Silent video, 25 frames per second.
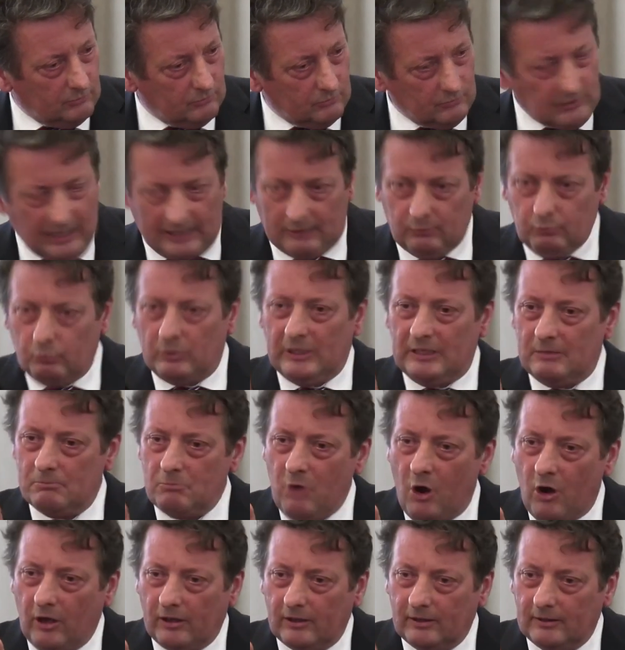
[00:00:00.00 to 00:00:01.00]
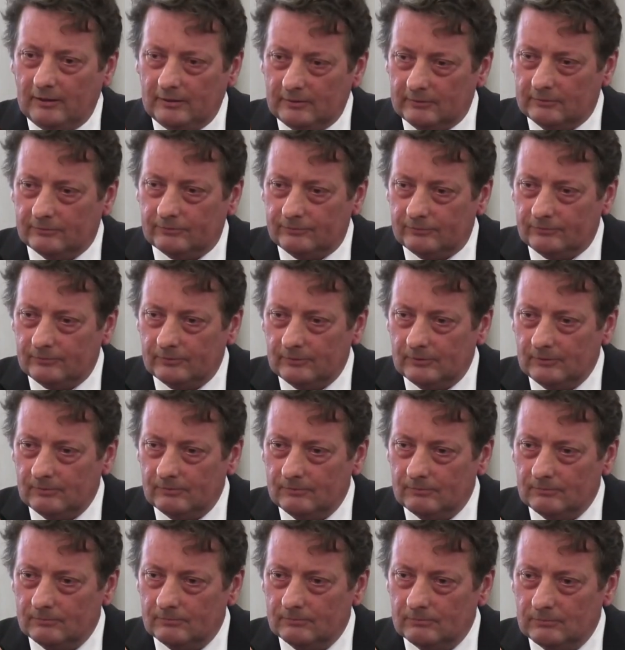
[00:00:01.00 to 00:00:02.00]
that we might live.
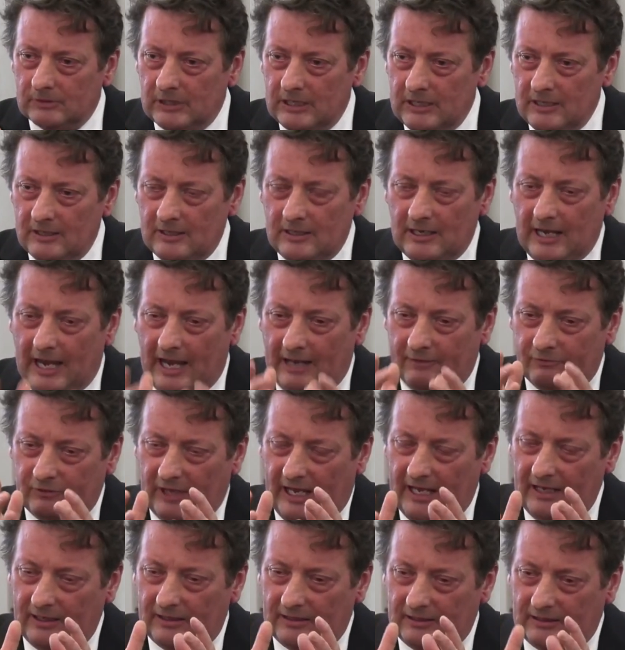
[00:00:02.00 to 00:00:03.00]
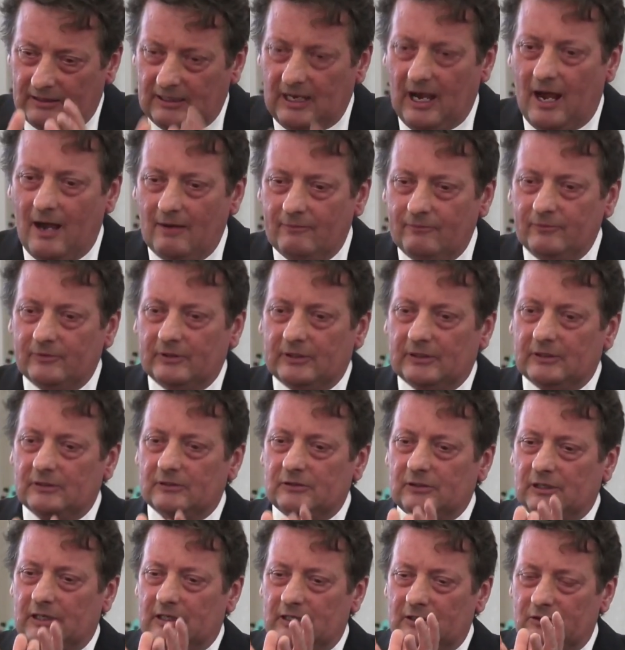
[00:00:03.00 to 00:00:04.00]
And that
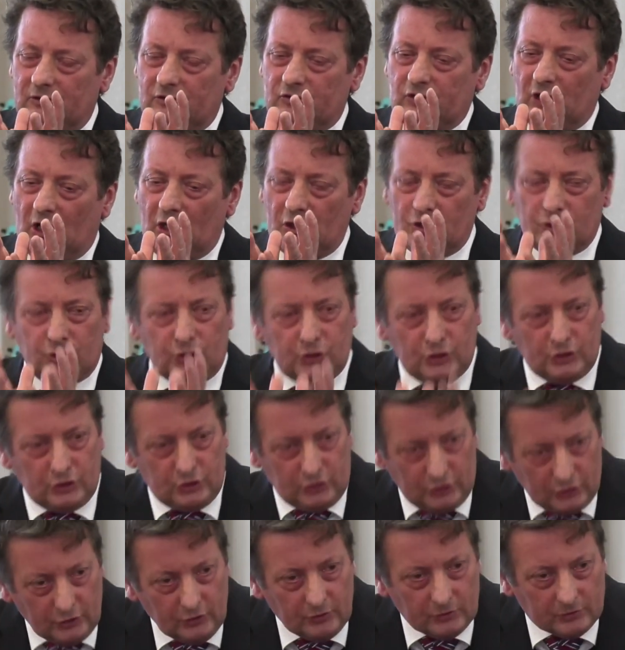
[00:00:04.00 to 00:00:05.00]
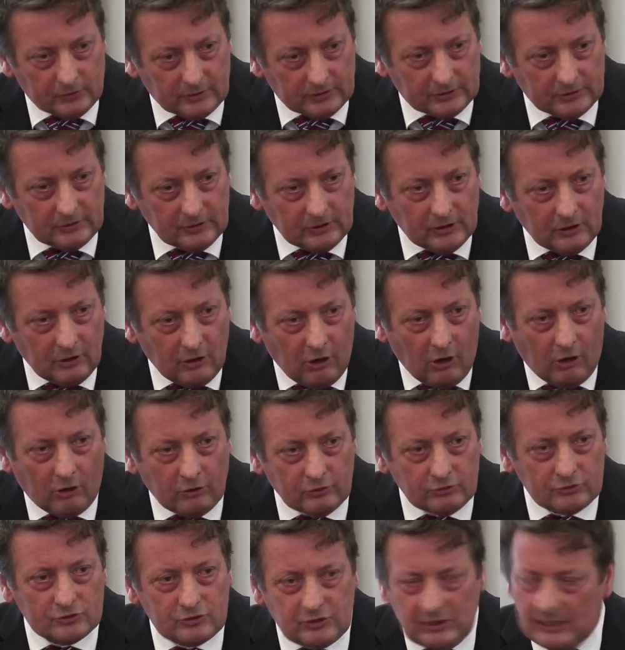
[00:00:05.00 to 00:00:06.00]
covenant is assured
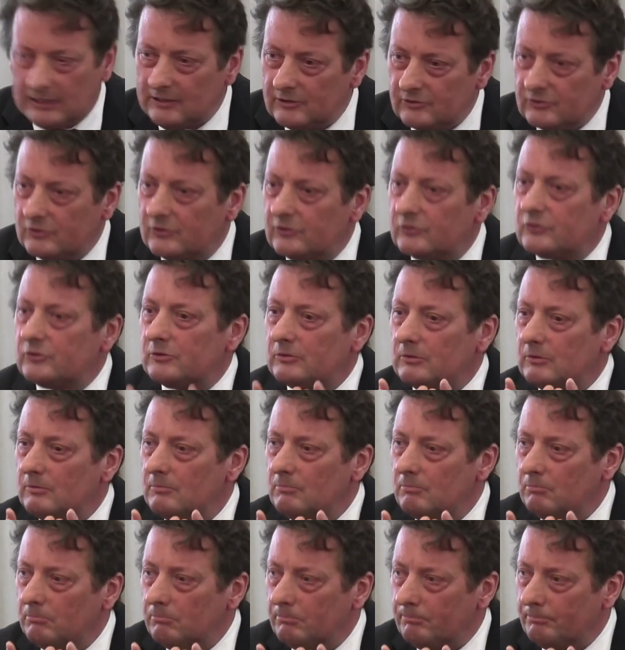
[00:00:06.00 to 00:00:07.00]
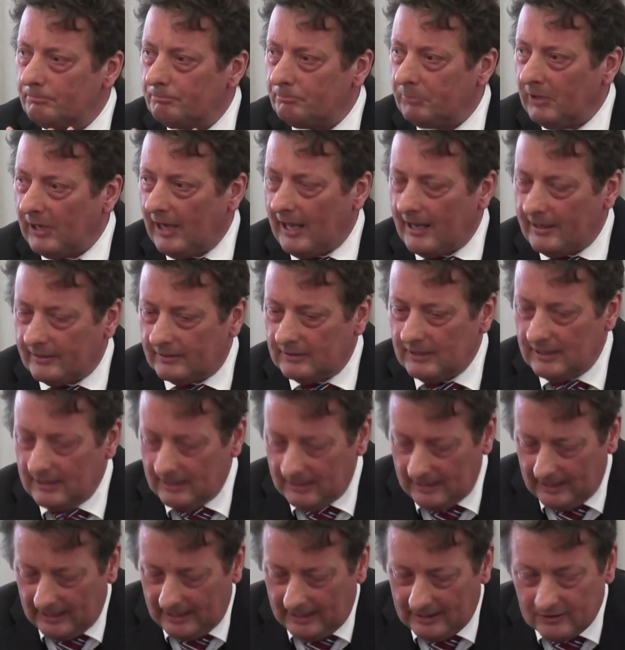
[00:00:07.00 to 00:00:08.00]
on Jesus' blood
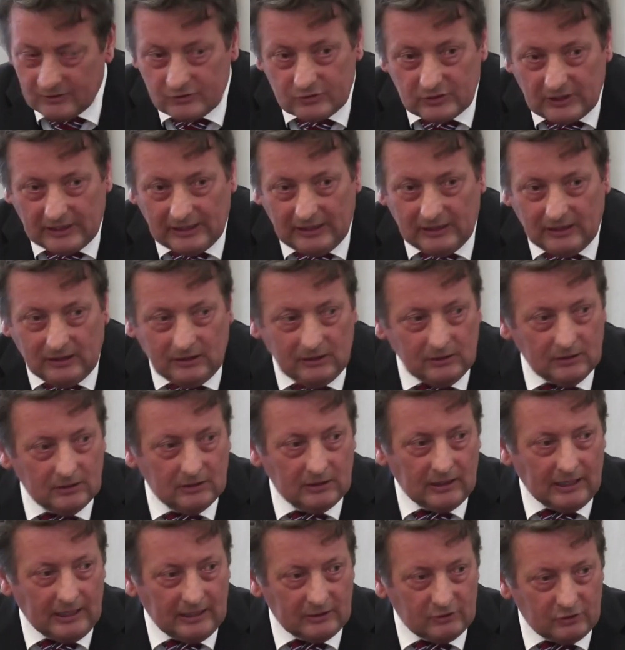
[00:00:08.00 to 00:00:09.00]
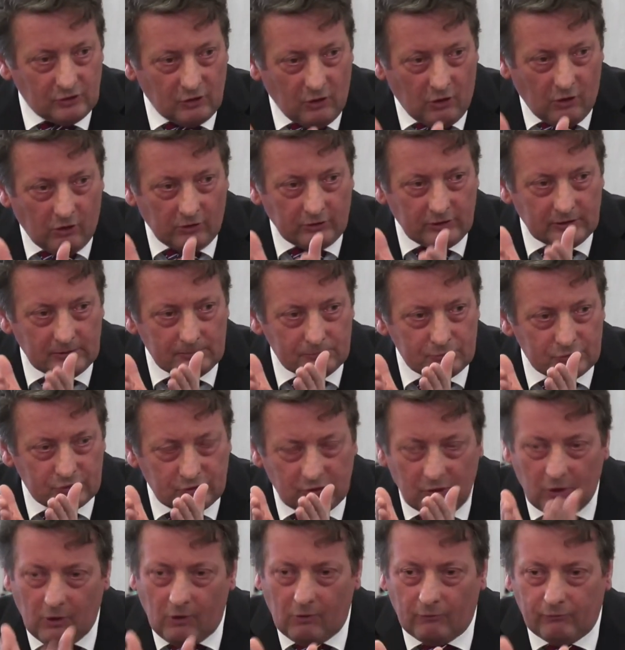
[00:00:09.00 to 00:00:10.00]
as God
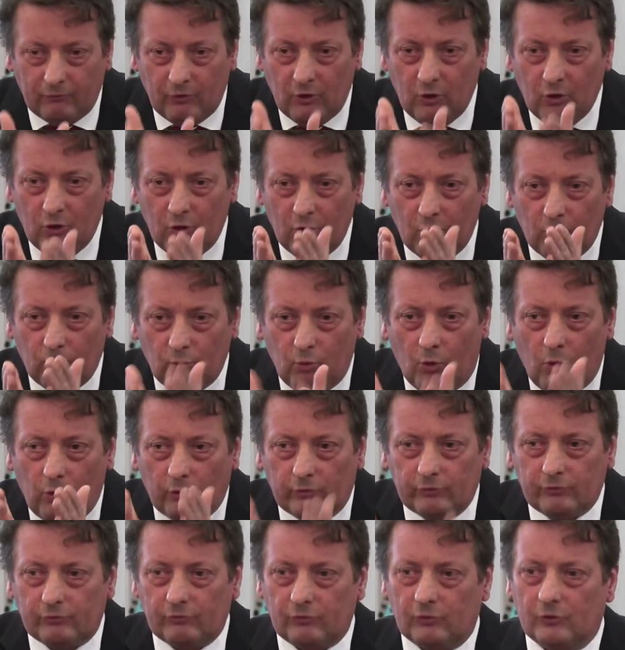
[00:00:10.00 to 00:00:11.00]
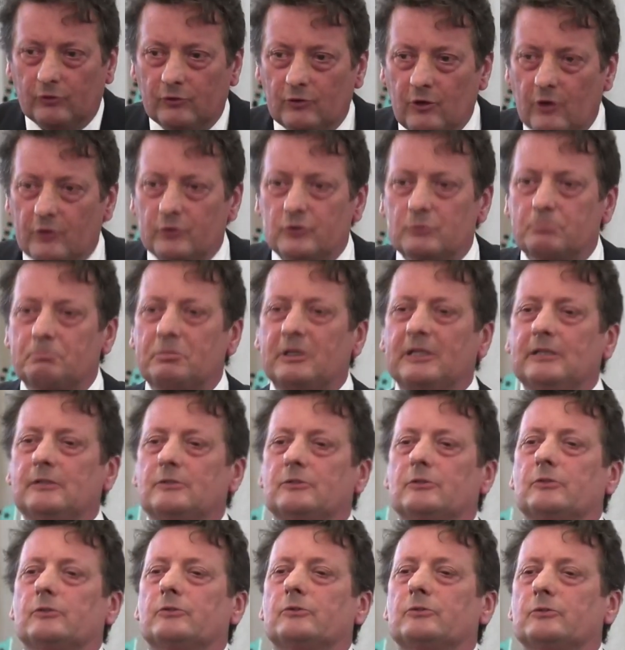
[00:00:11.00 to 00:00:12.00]
himself, walked through those
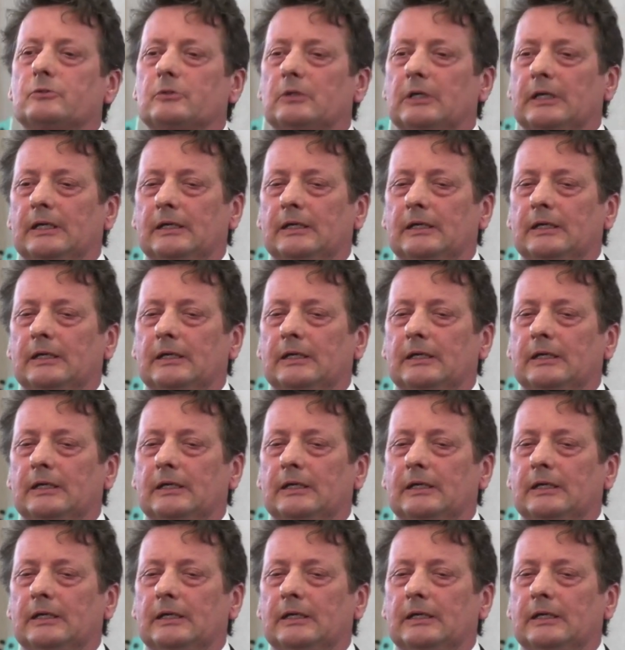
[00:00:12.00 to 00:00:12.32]
pieces.